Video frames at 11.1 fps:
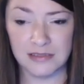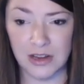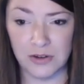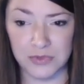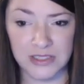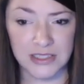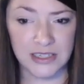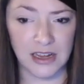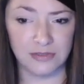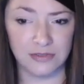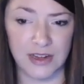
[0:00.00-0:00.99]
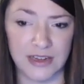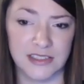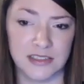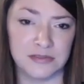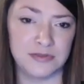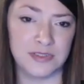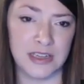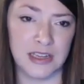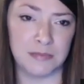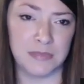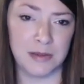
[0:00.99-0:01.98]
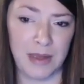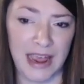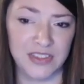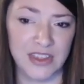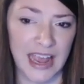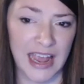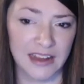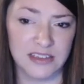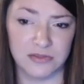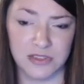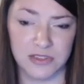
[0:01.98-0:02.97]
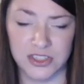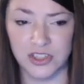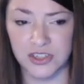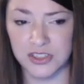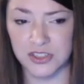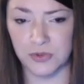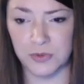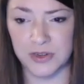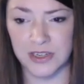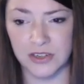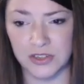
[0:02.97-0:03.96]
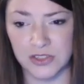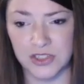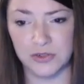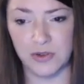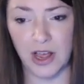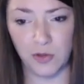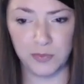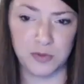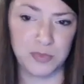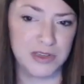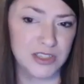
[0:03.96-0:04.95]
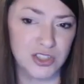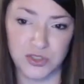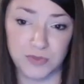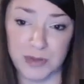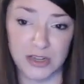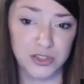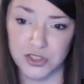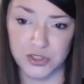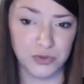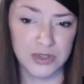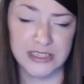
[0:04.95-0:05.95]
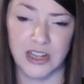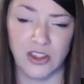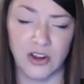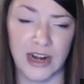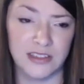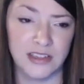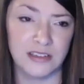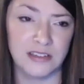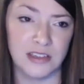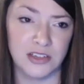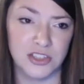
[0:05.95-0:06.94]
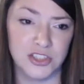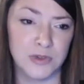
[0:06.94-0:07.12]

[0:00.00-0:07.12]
a really effective, empathic, active listener is going to help you be a better storyteller. I think that there's a